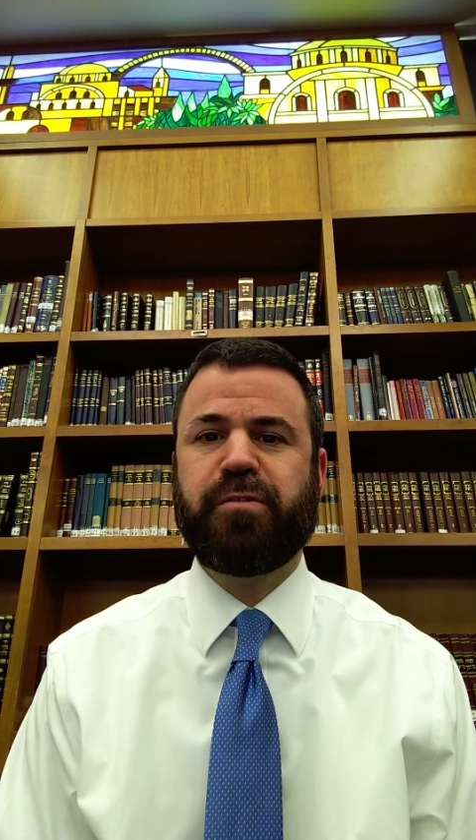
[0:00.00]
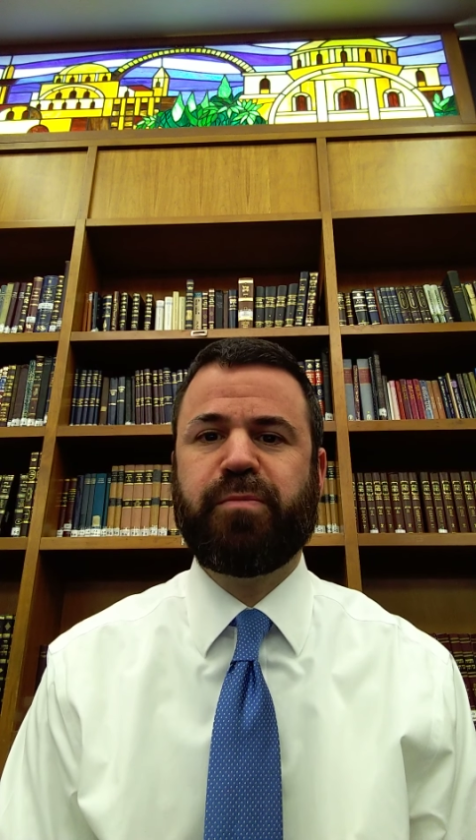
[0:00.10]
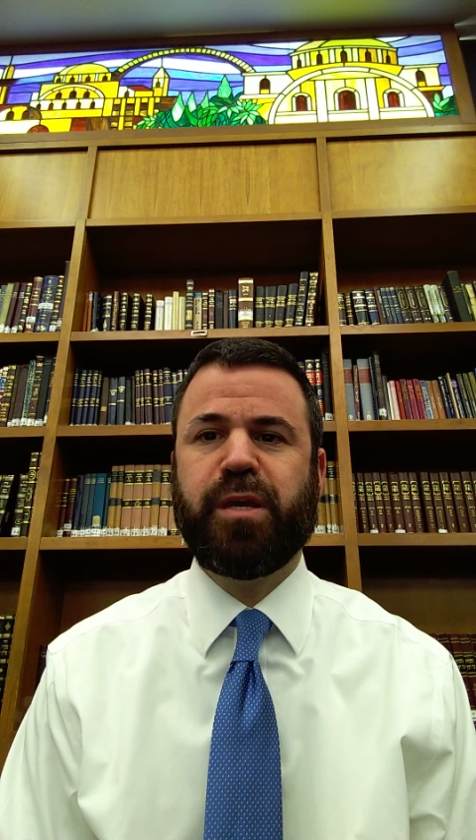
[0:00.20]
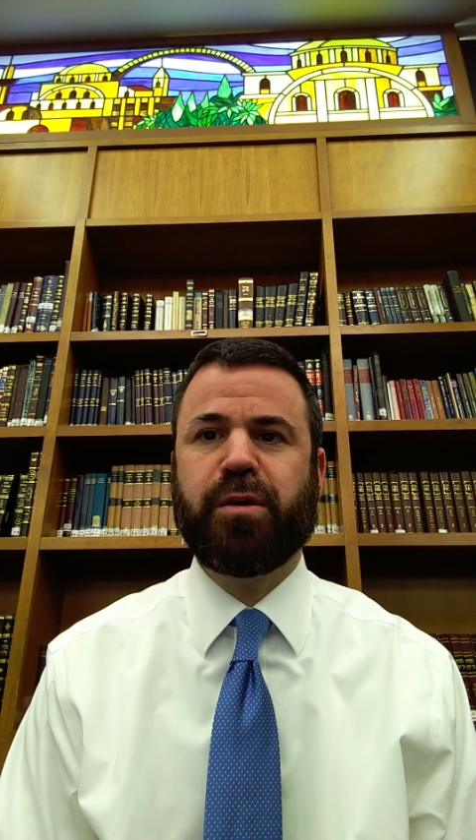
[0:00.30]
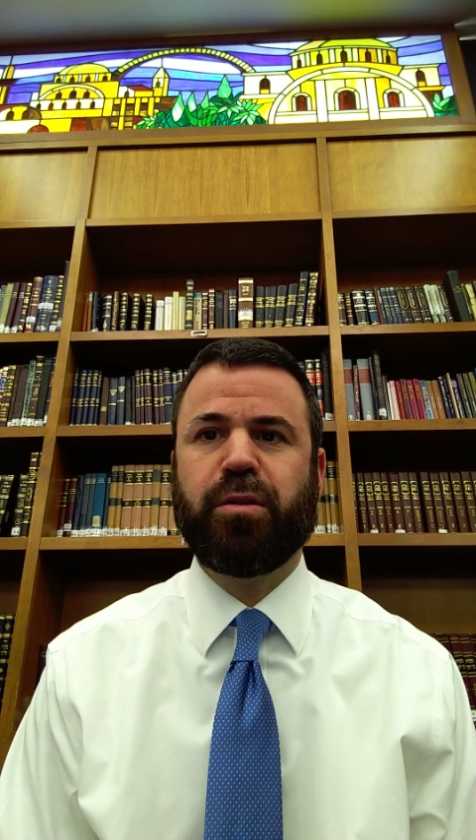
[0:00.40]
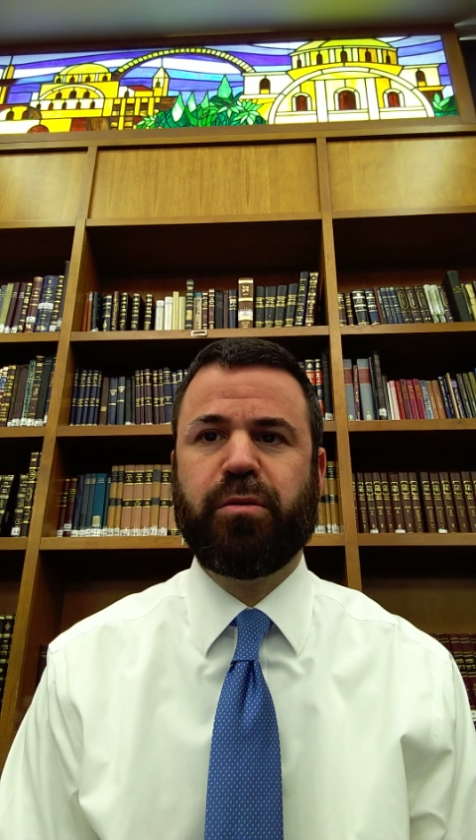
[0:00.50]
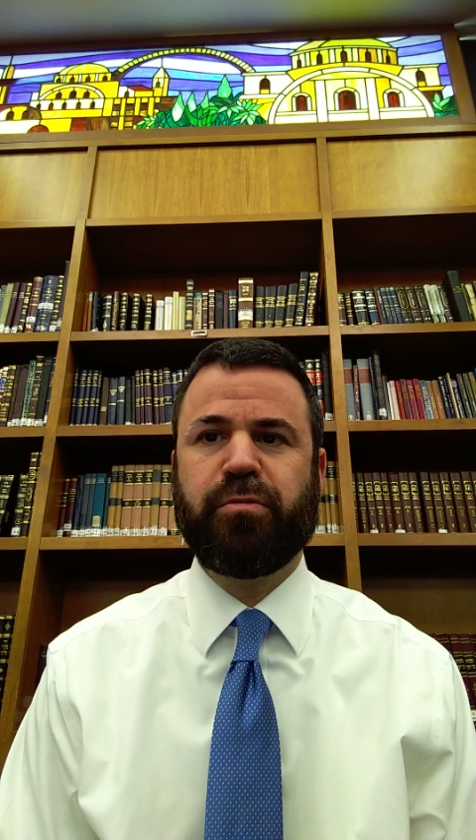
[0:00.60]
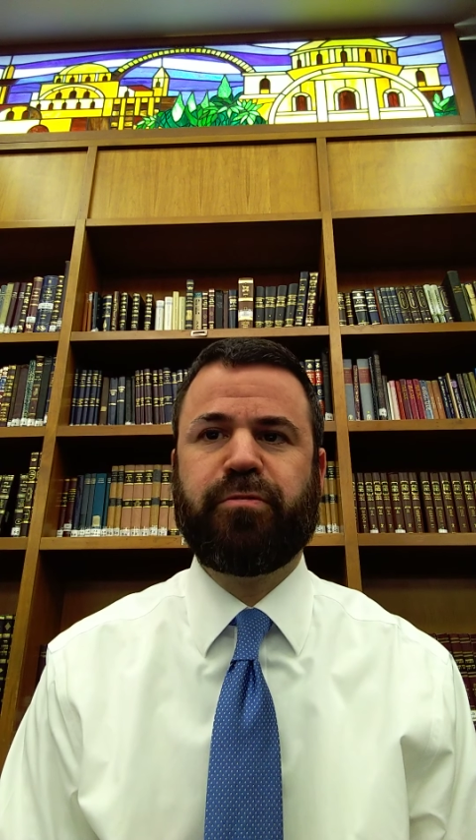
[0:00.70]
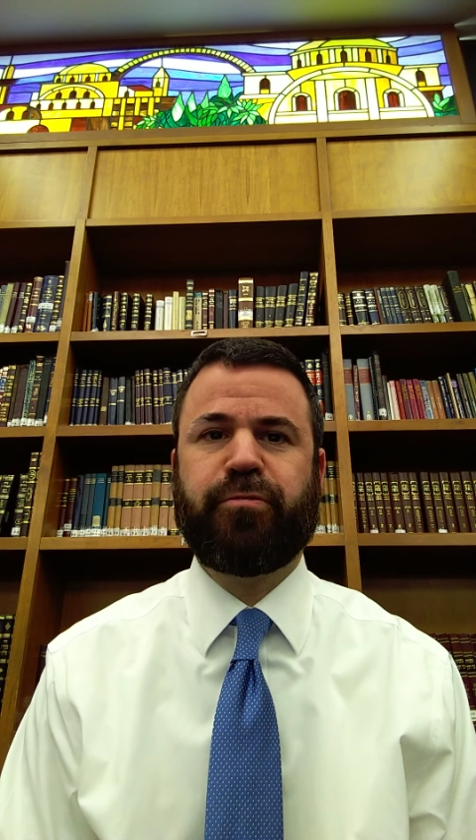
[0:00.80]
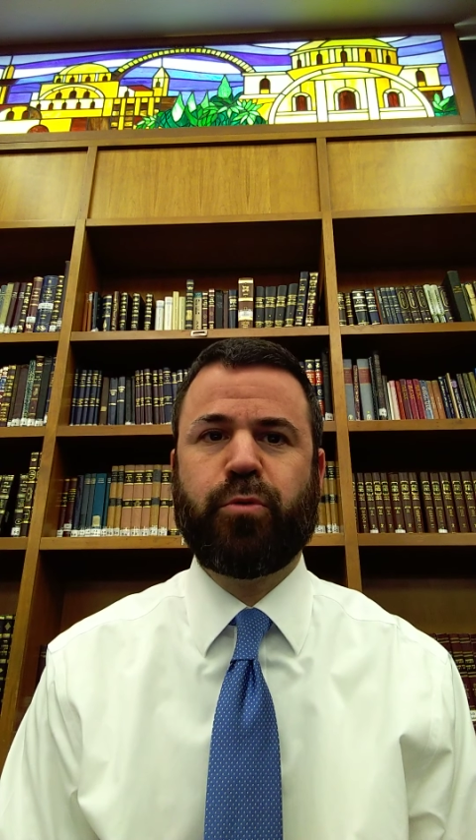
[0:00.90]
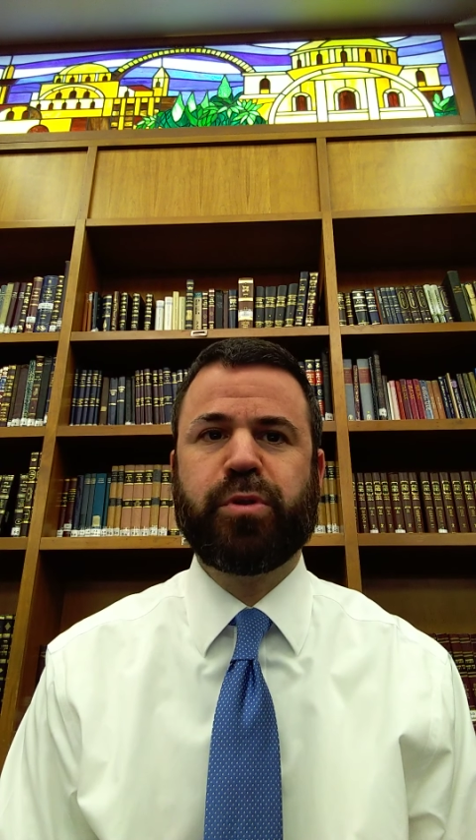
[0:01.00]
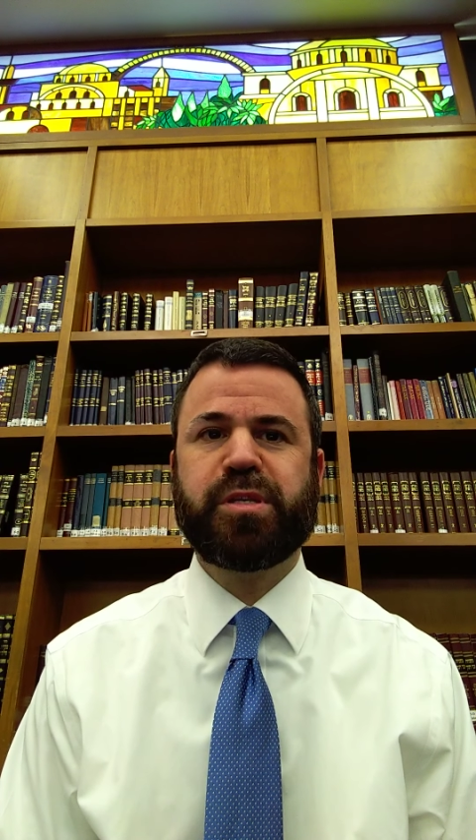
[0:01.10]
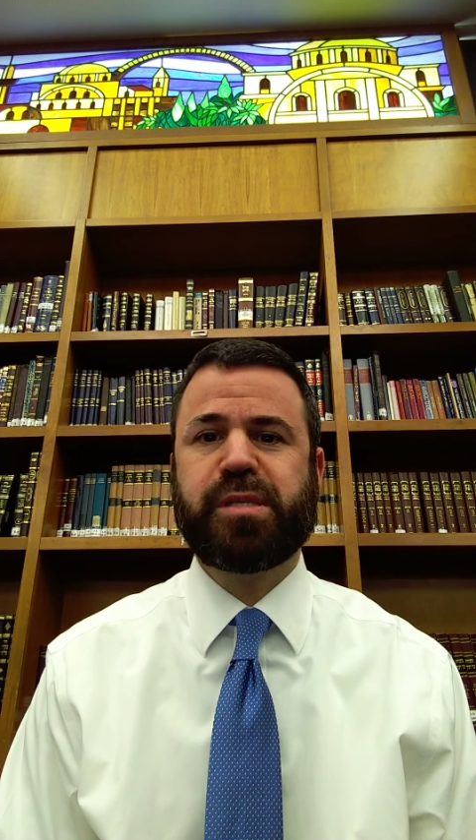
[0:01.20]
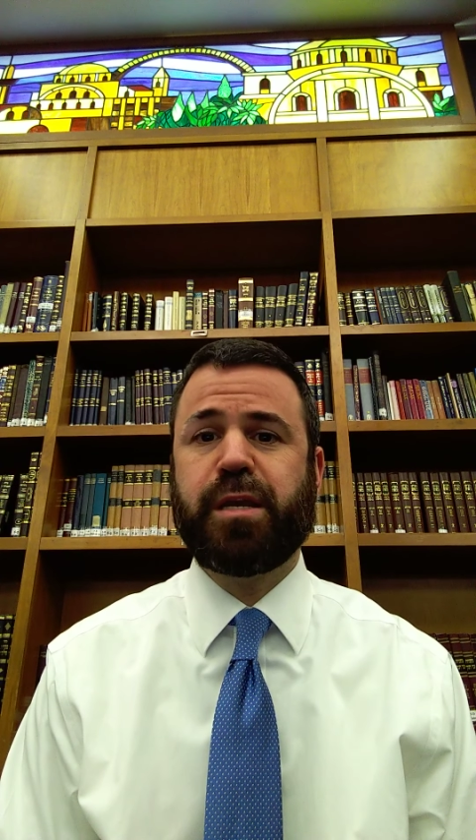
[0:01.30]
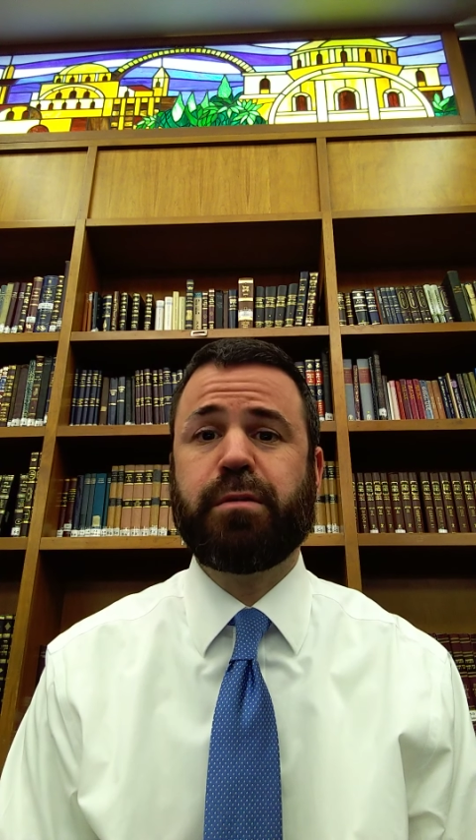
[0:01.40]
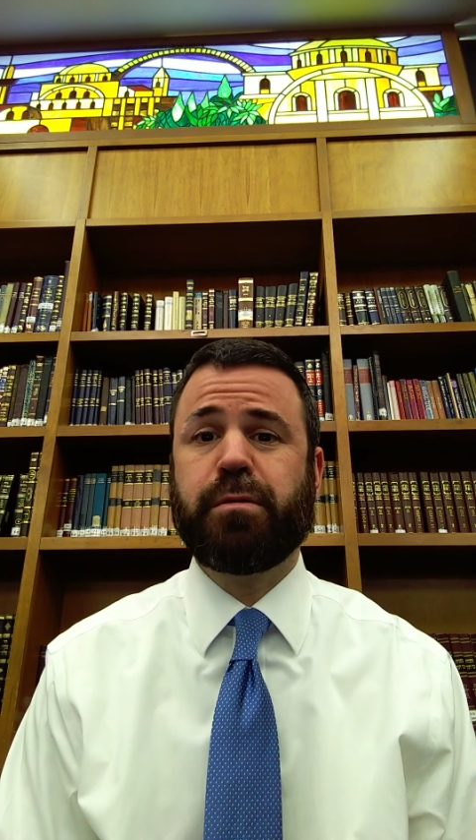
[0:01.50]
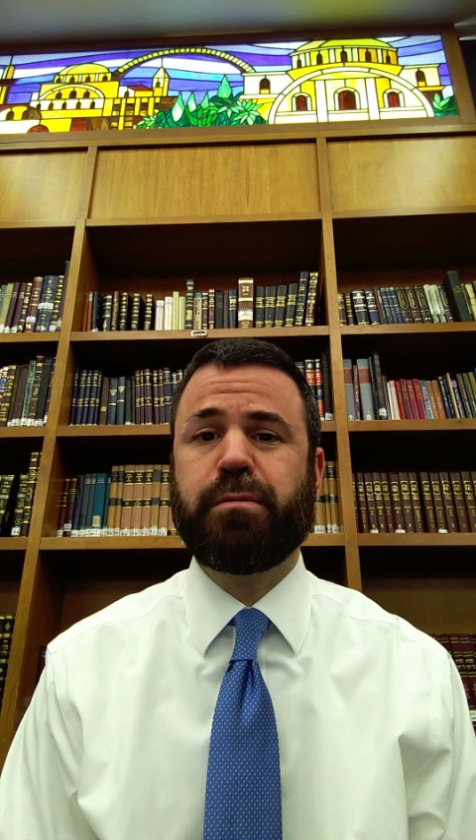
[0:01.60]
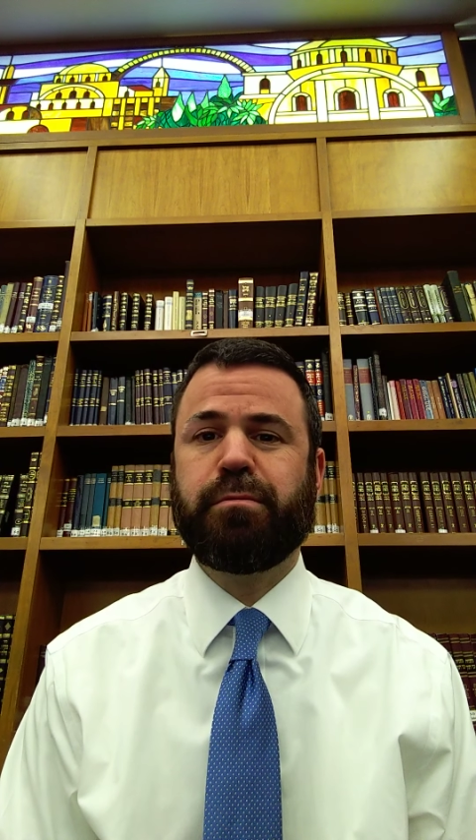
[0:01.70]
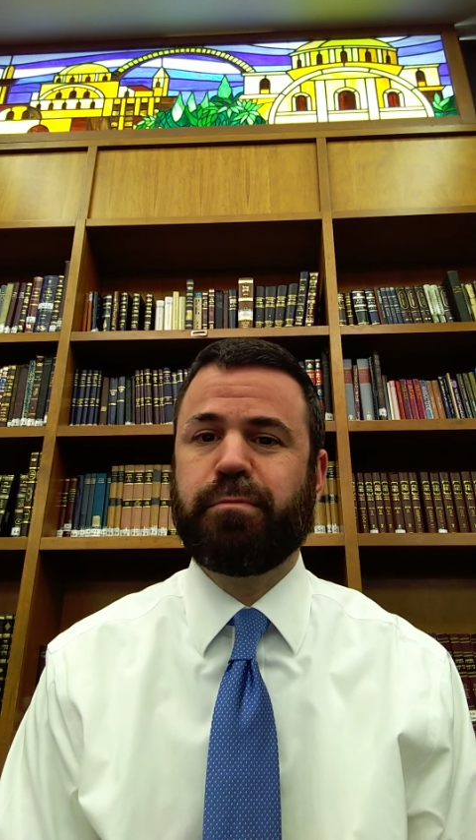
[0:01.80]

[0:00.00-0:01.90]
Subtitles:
of being alone for the Seder